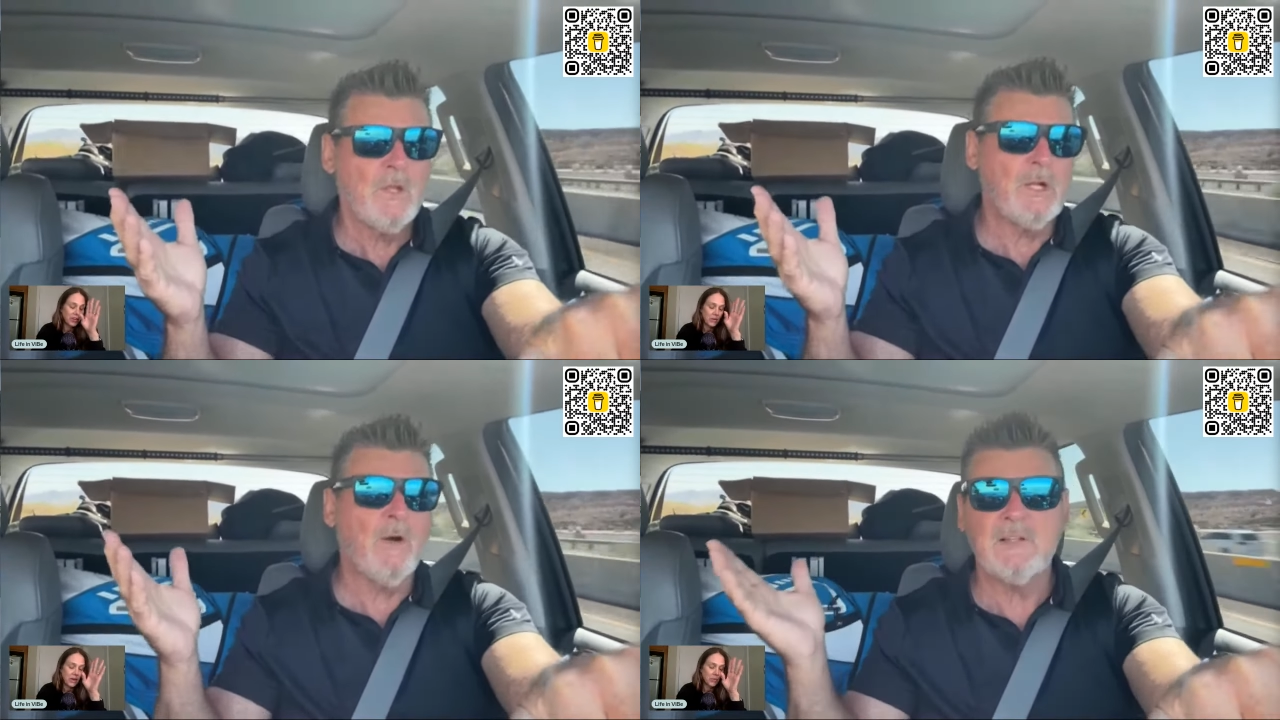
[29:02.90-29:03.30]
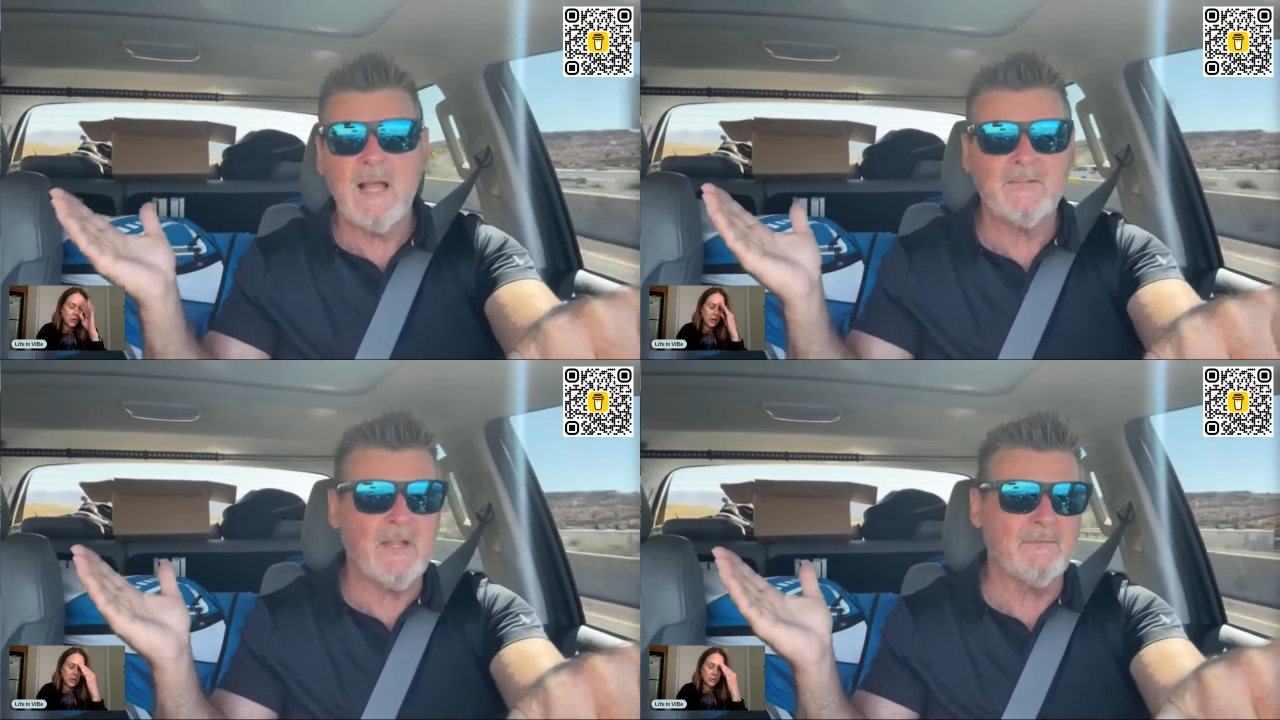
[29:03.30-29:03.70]
you know, a
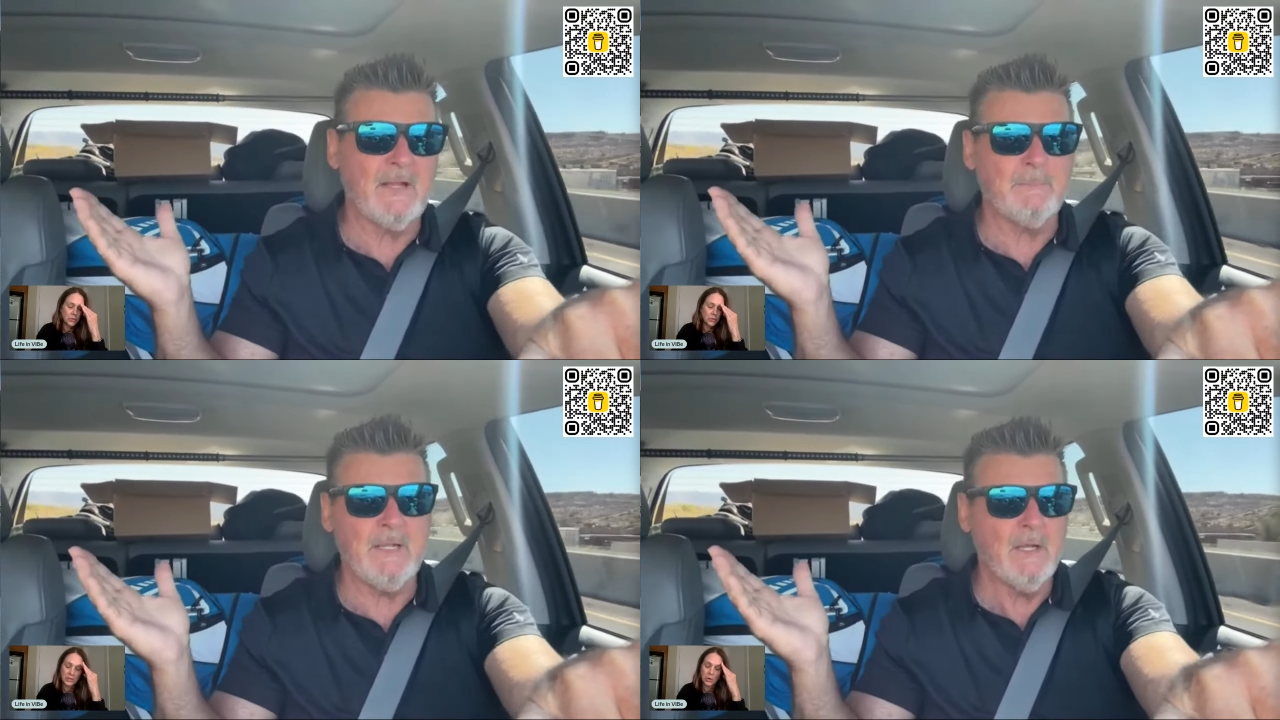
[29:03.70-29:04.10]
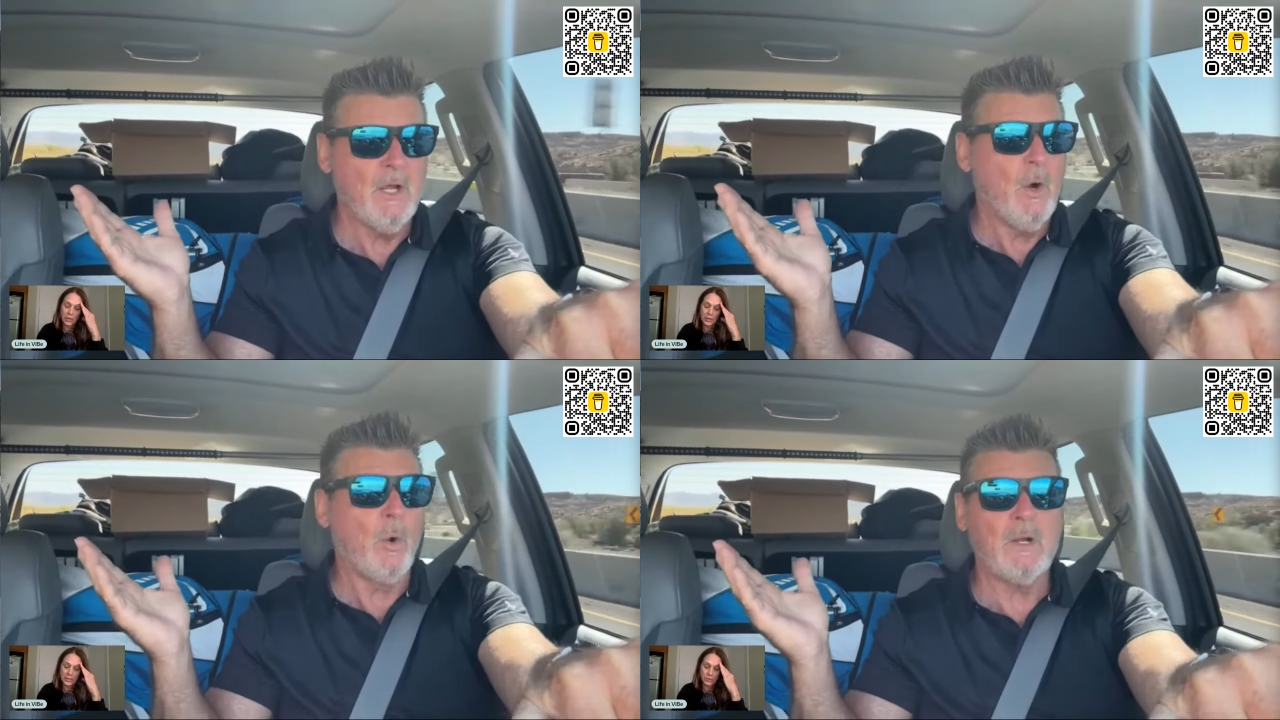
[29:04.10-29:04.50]
Flagstaff like me. Or
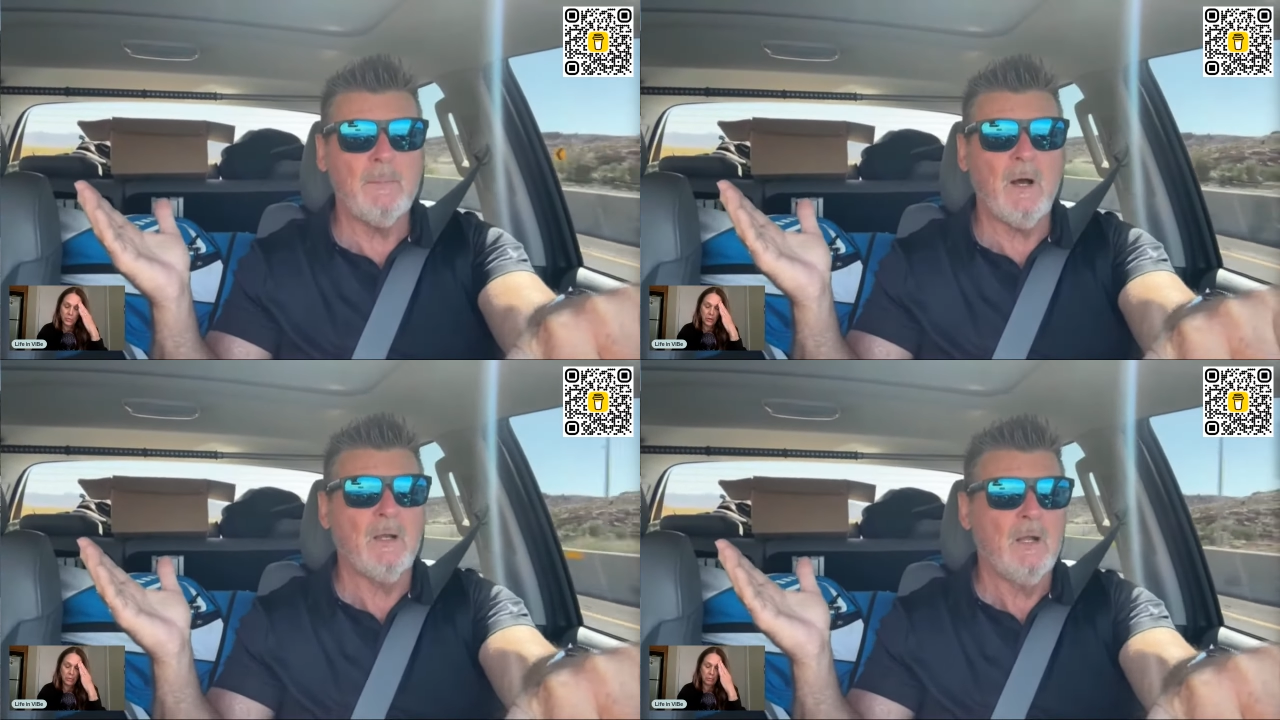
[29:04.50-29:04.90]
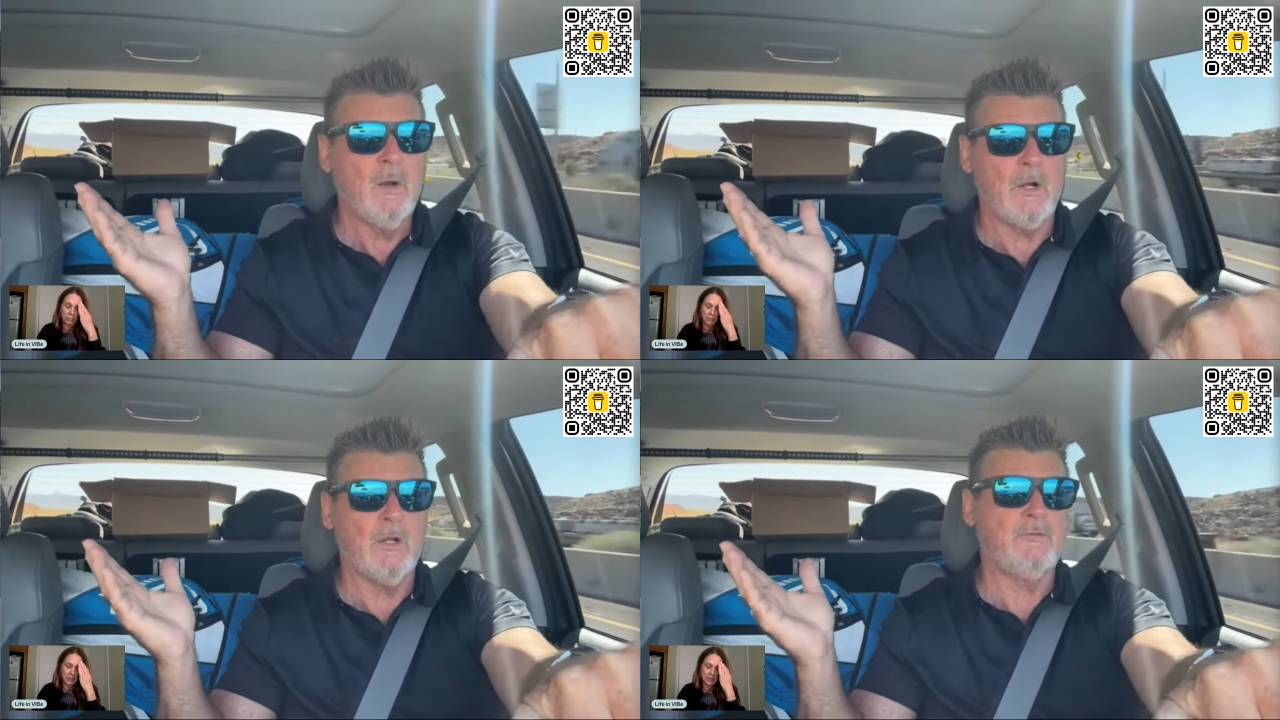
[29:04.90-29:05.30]
what about
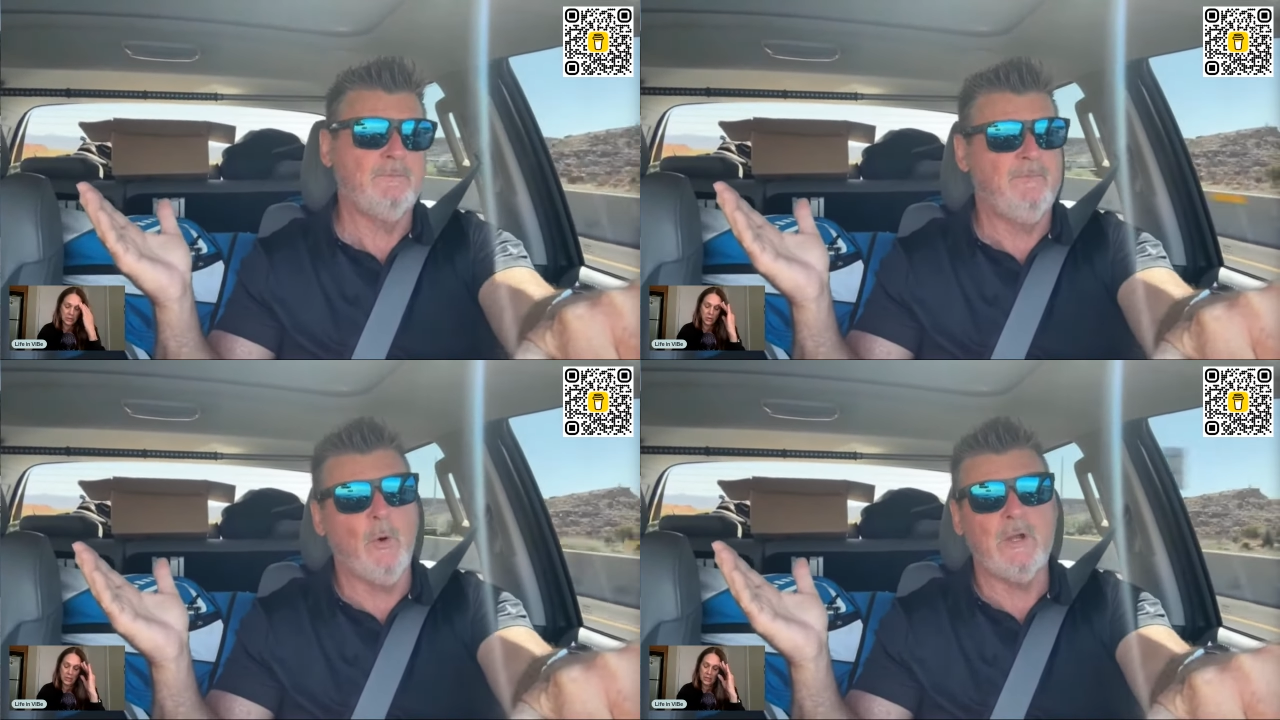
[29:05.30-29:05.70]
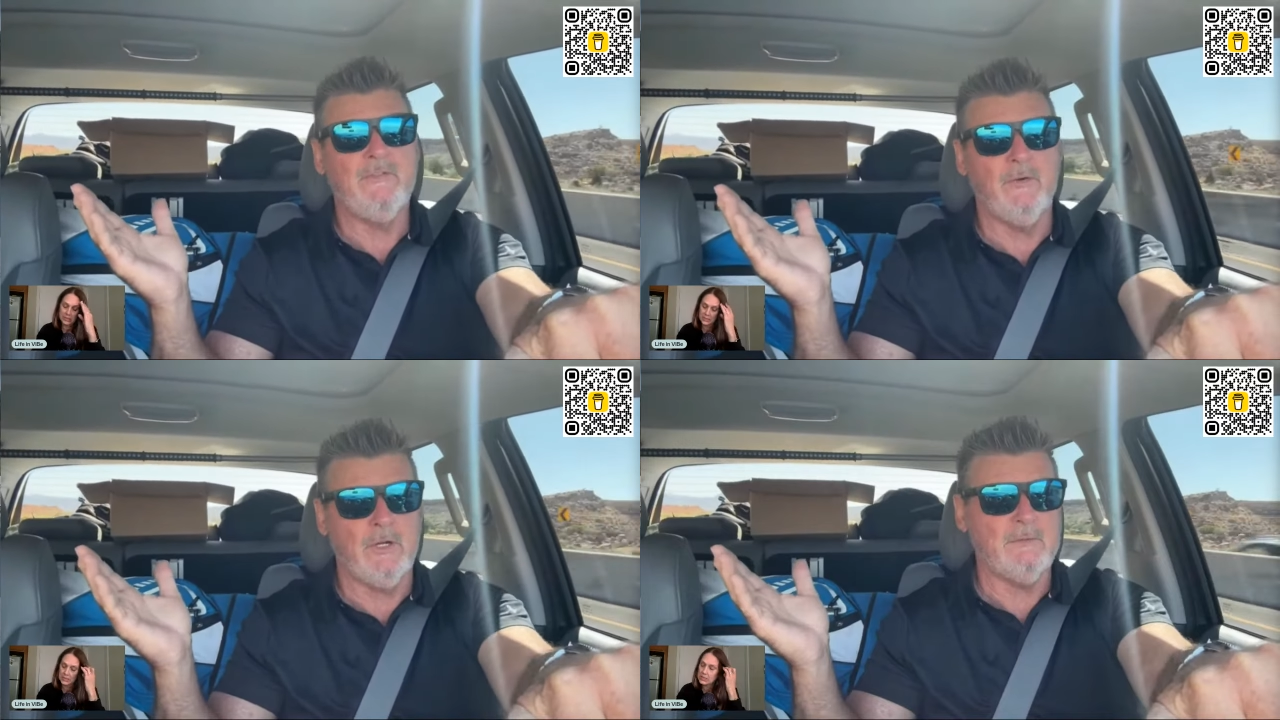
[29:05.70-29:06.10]
one of those forty
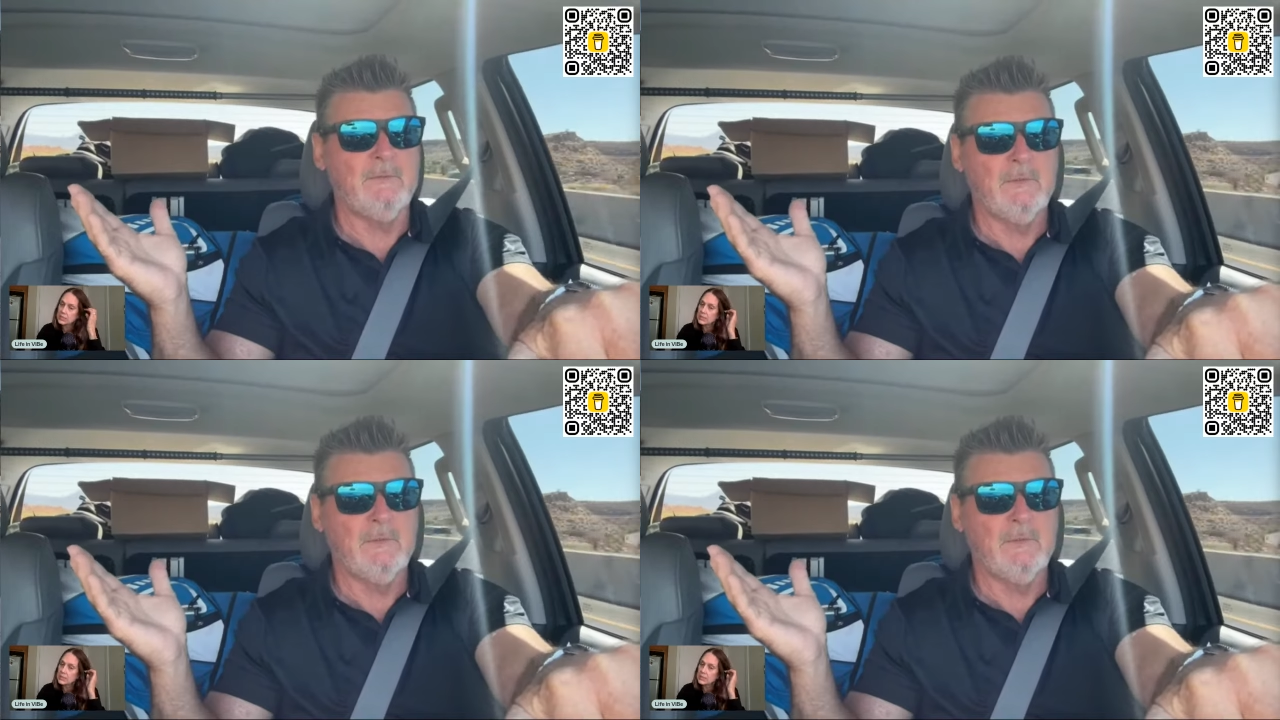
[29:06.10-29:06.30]
foot,